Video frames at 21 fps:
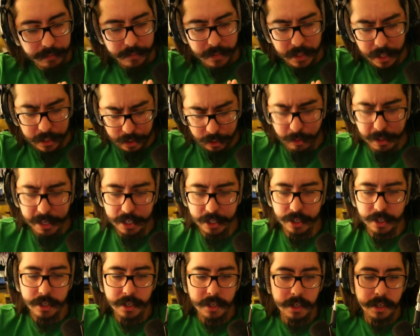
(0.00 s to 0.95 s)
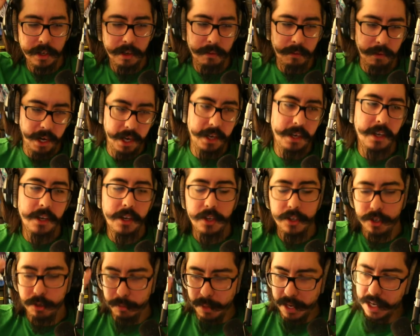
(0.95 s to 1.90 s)
Twitch, right?
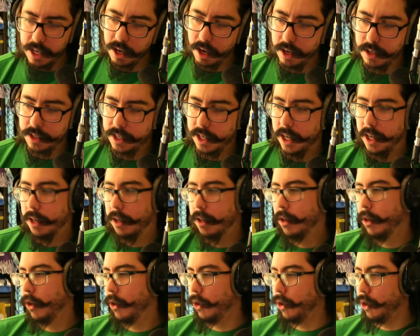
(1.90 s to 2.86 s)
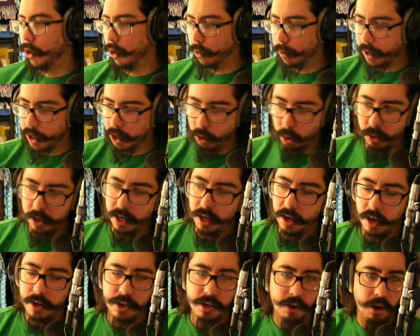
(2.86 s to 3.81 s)
You make content. You record it
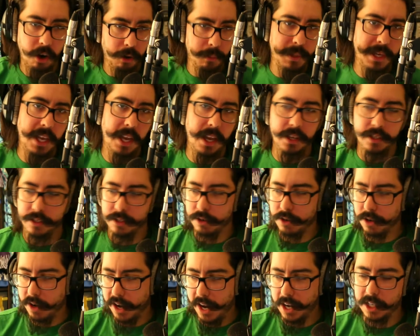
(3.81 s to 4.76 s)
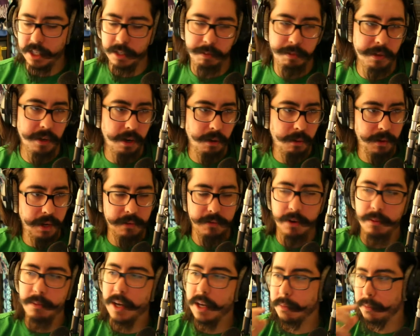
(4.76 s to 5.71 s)
on your OBS or your XSplit or whatever
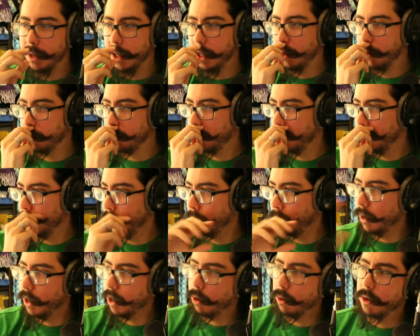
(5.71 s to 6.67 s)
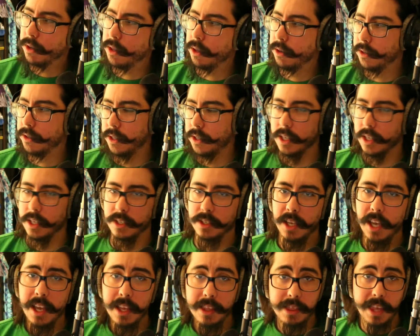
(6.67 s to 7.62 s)
it might be. You record those things.
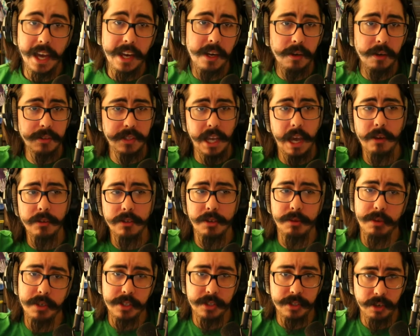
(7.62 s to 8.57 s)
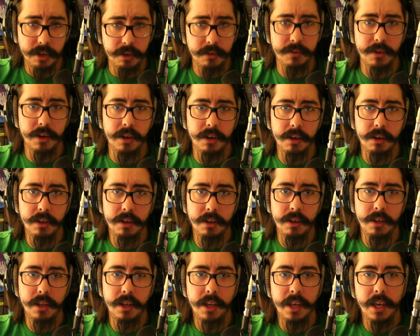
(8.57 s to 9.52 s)
That goes out to a server.
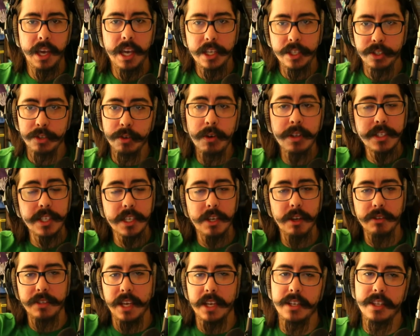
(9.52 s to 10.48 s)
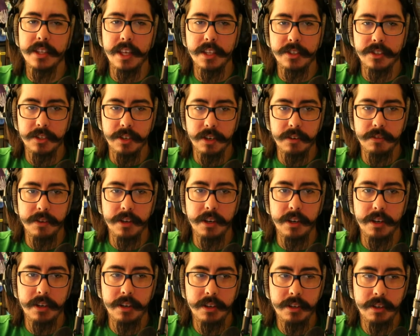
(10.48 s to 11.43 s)
As soon as it goes out to that
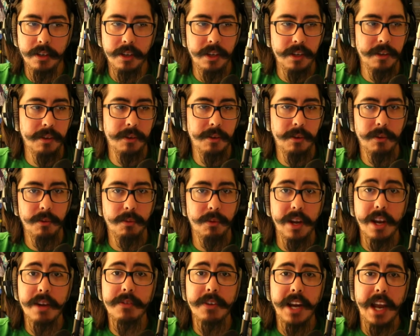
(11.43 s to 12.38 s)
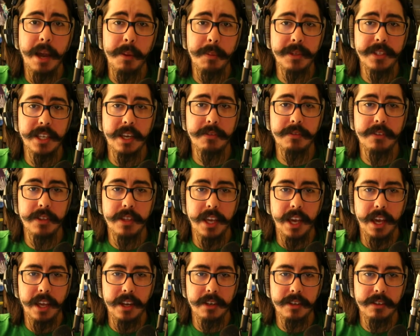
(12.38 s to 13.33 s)
server, whatever happens after that,